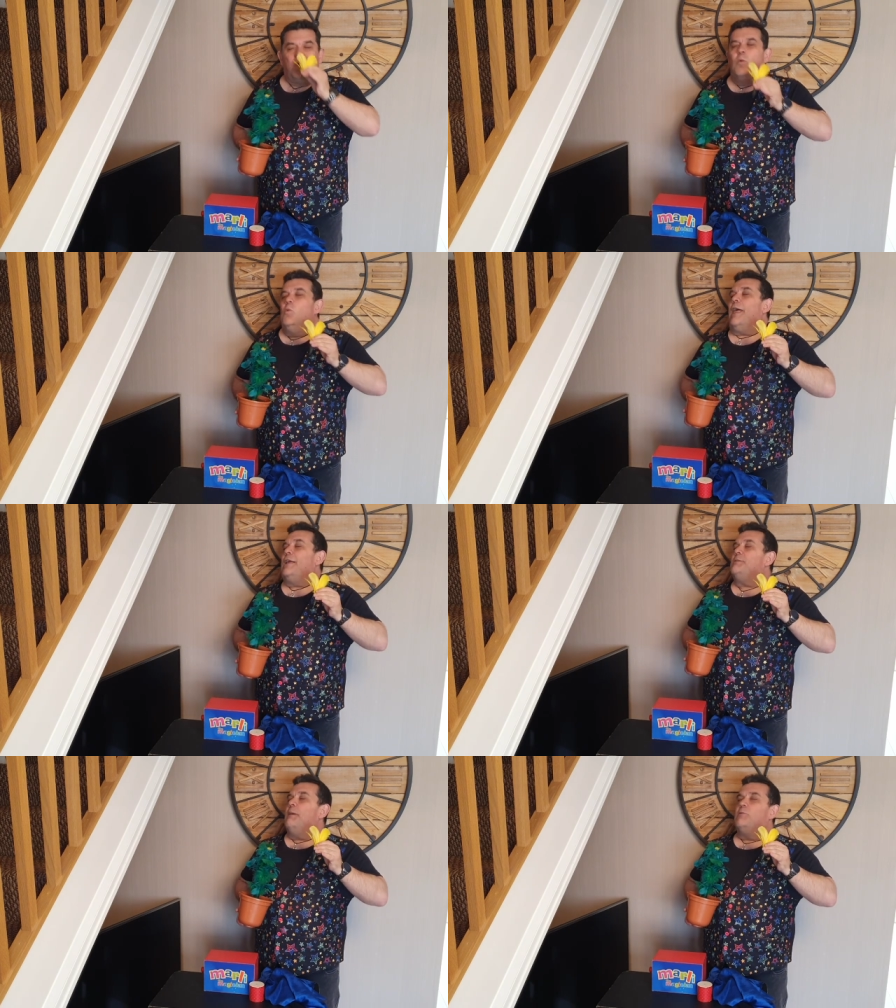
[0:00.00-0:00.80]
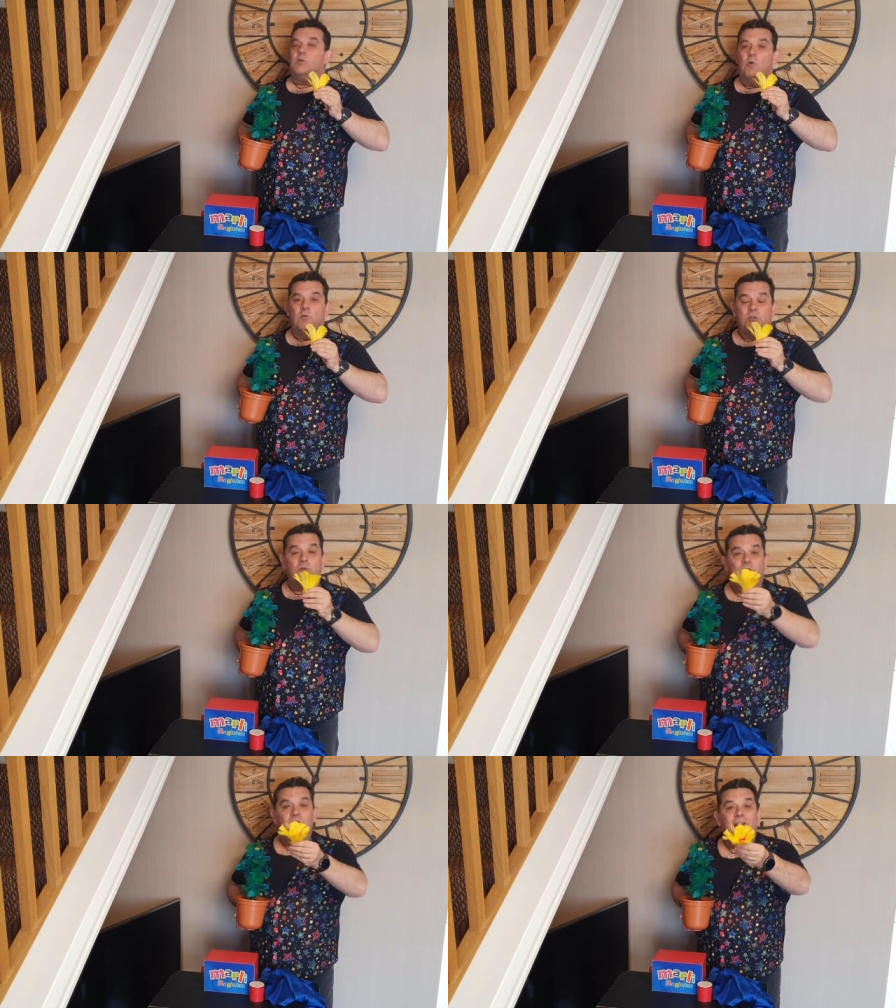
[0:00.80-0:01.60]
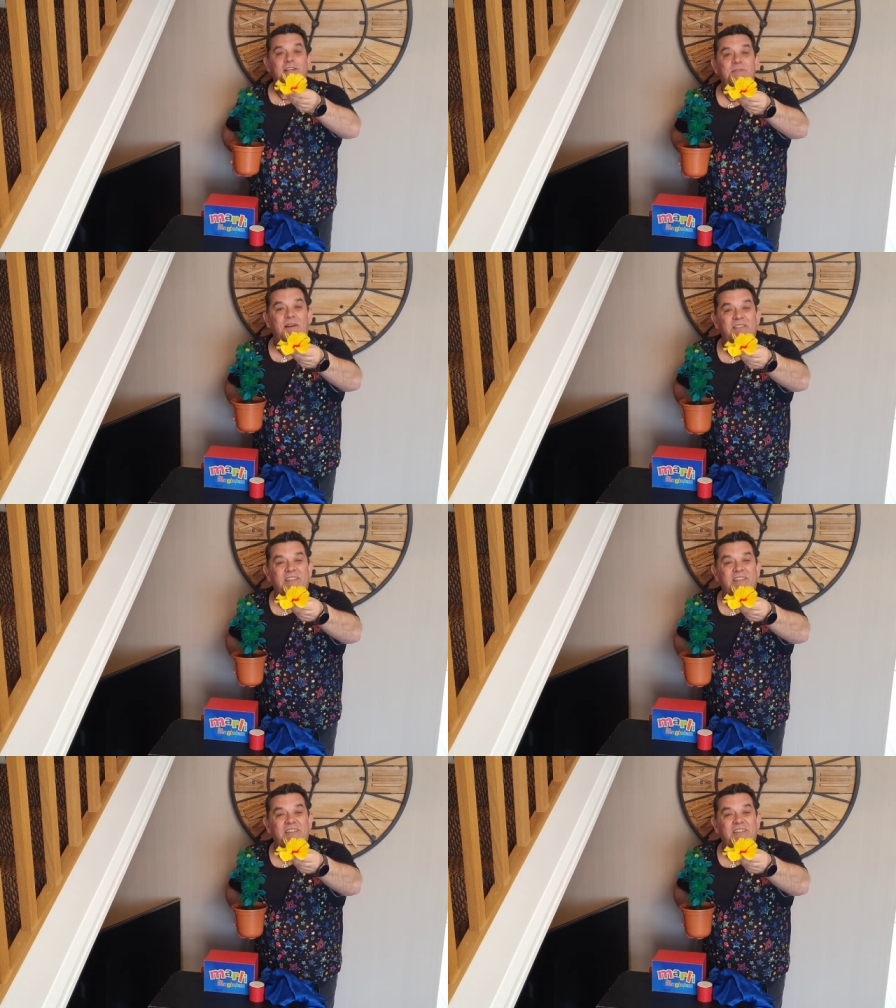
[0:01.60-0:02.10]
Oh, that smells gorgeous. Would you like to smell?